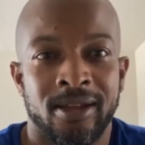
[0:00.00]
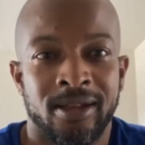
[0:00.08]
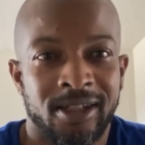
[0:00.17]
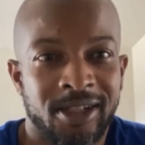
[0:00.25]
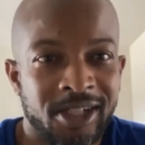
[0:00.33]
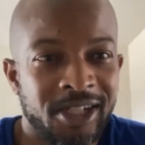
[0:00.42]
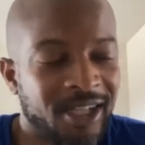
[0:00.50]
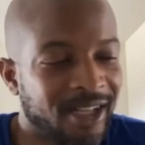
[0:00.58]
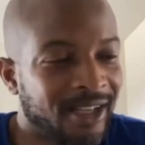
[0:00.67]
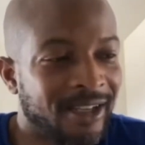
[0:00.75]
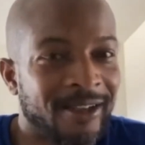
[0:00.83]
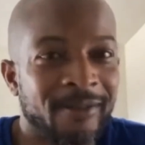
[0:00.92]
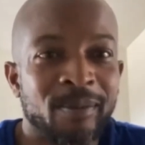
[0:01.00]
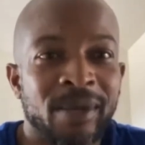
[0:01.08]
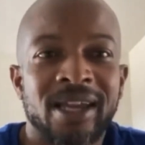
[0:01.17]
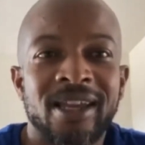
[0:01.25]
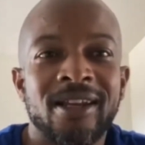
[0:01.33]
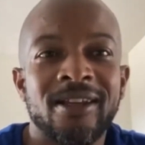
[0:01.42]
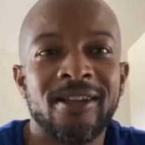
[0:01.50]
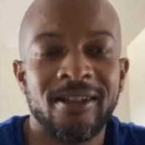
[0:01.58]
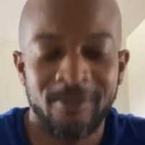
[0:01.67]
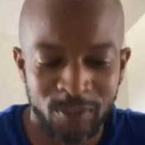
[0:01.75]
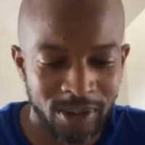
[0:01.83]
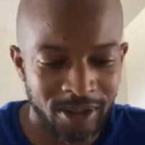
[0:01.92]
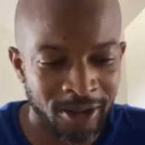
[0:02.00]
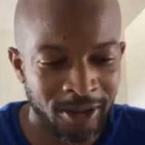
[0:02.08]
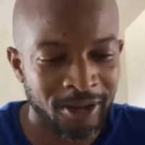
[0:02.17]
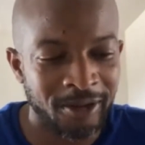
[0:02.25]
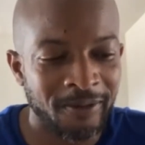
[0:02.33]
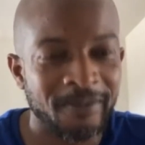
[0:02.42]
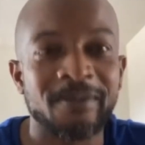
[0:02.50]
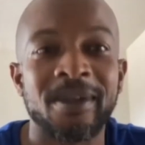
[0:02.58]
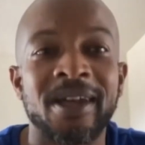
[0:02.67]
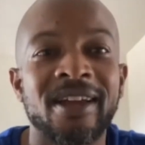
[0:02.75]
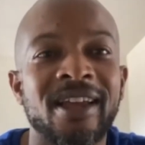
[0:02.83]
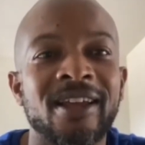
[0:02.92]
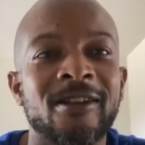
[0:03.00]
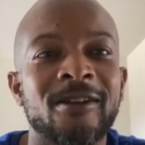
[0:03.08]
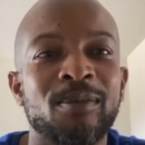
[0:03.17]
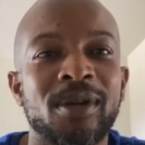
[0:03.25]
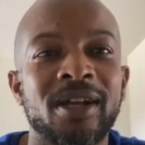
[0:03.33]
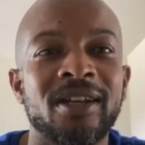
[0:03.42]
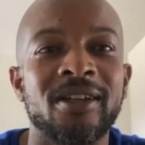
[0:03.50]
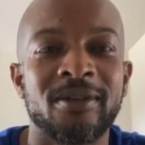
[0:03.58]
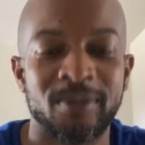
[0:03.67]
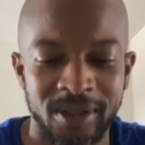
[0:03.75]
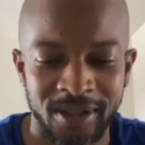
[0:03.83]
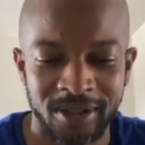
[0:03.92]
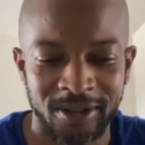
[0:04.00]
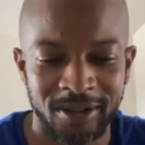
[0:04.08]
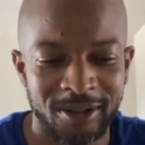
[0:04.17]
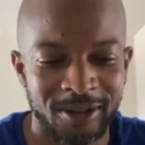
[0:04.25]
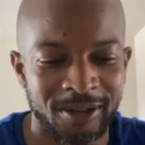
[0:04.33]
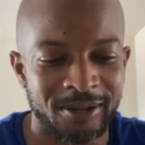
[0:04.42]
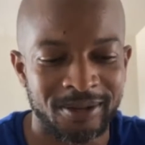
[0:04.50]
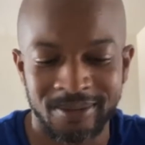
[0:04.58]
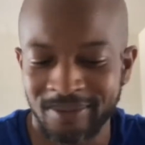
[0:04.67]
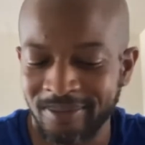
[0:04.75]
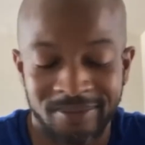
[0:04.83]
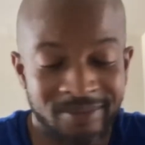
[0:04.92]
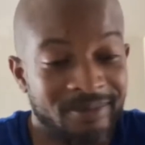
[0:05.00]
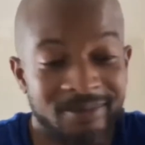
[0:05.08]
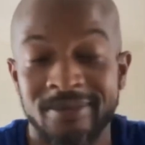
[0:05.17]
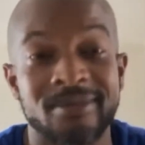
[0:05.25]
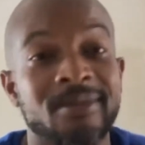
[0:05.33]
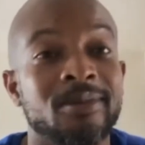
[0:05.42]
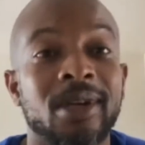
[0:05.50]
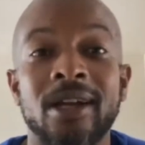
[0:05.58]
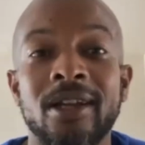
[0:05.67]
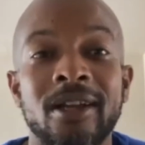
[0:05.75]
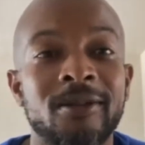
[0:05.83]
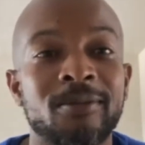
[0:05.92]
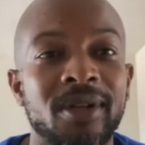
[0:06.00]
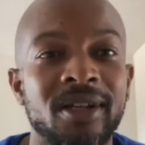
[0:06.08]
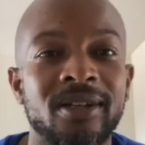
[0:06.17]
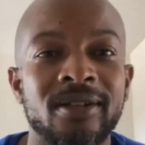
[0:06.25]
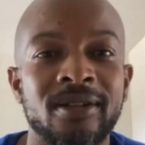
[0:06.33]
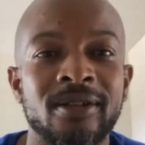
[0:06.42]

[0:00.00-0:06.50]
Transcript: Shit, man. We here. I can't complain, man. I can't complain.